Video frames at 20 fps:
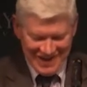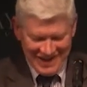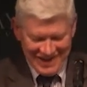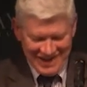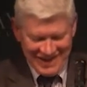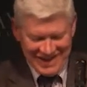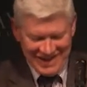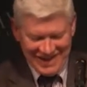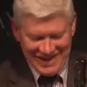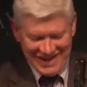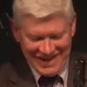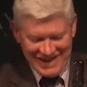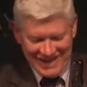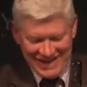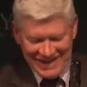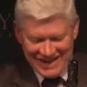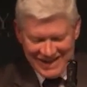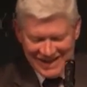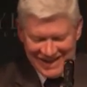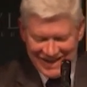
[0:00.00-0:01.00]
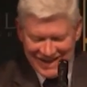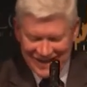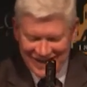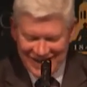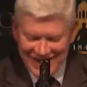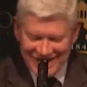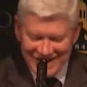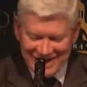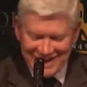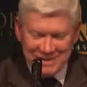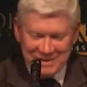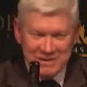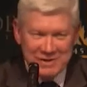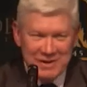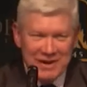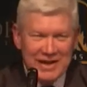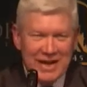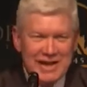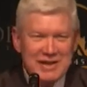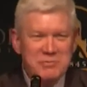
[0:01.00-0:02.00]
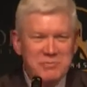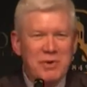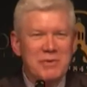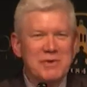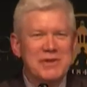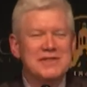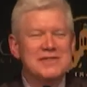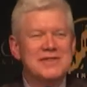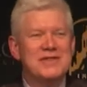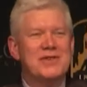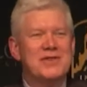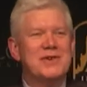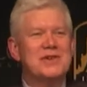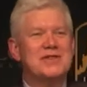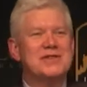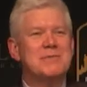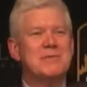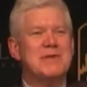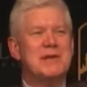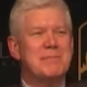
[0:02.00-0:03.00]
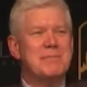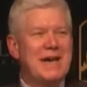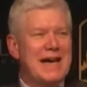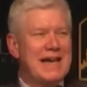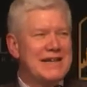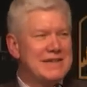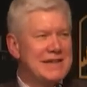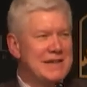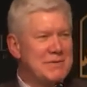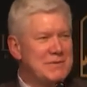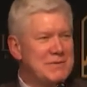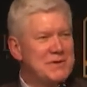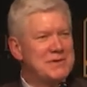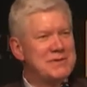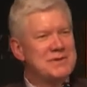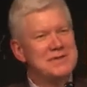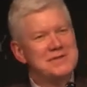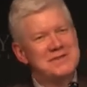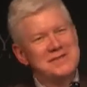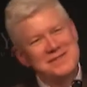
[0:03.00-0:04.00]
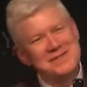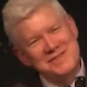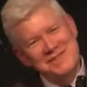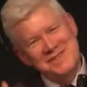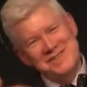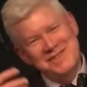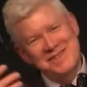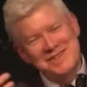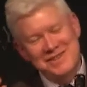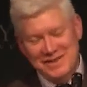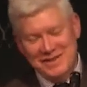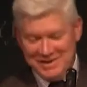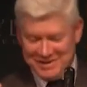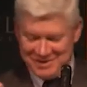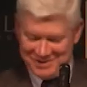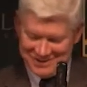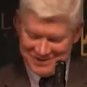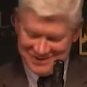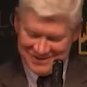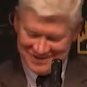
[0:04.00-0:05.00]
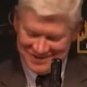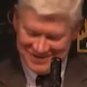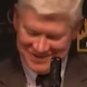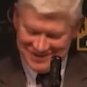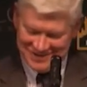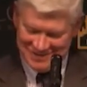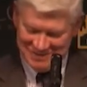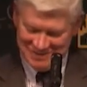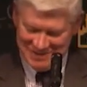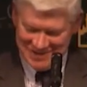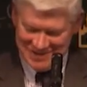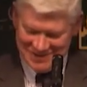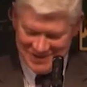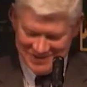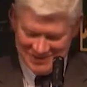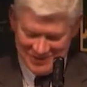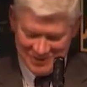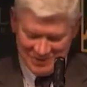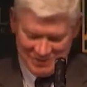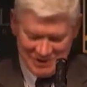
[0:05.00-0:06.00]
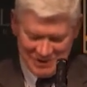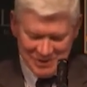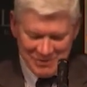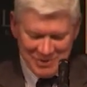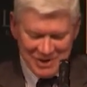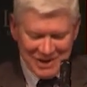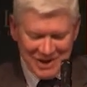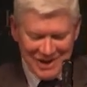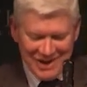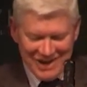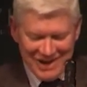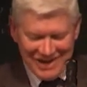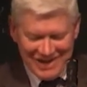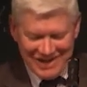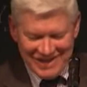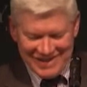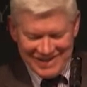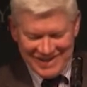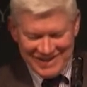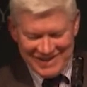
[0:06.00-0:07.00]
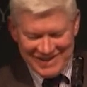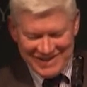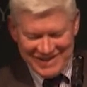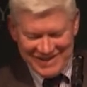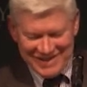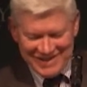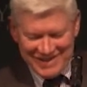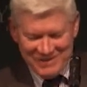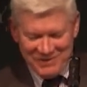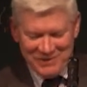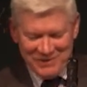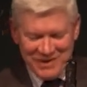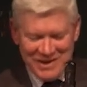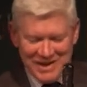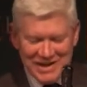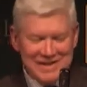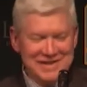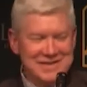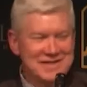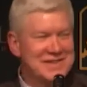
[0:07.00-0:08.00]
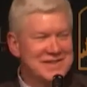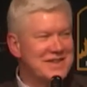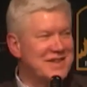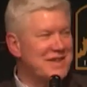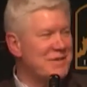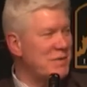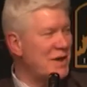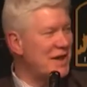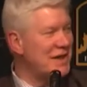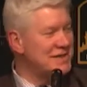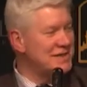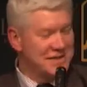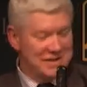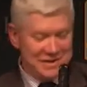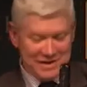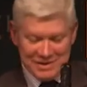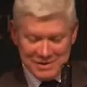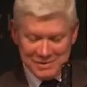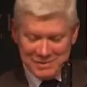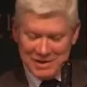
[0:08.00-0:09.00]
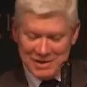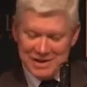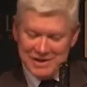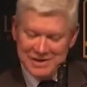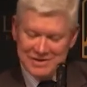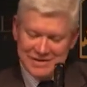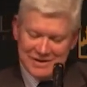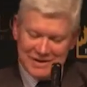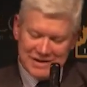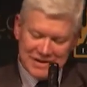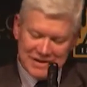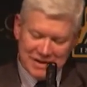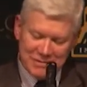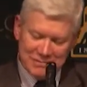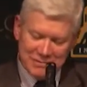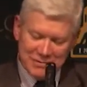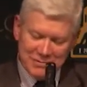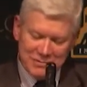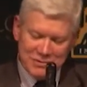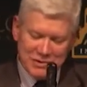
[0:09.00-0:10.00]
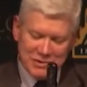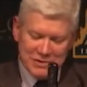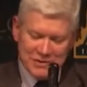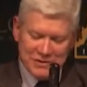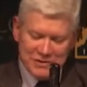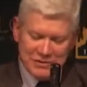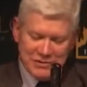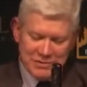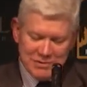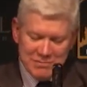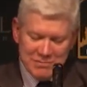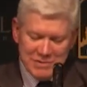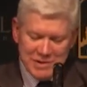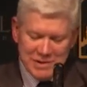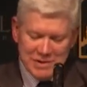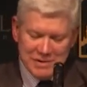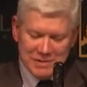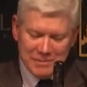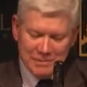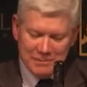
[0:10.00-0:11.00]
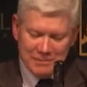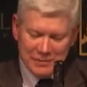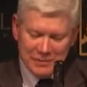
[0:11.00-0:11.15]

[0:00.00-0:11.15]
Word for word: uh, that's probably because he's thought to be a baddie, but you're going to, it's going to turn out he's not, not so bad after all. But anyway, the, the, the phrase, the wise and the otherwise, uh, comes from John Stuart Mill.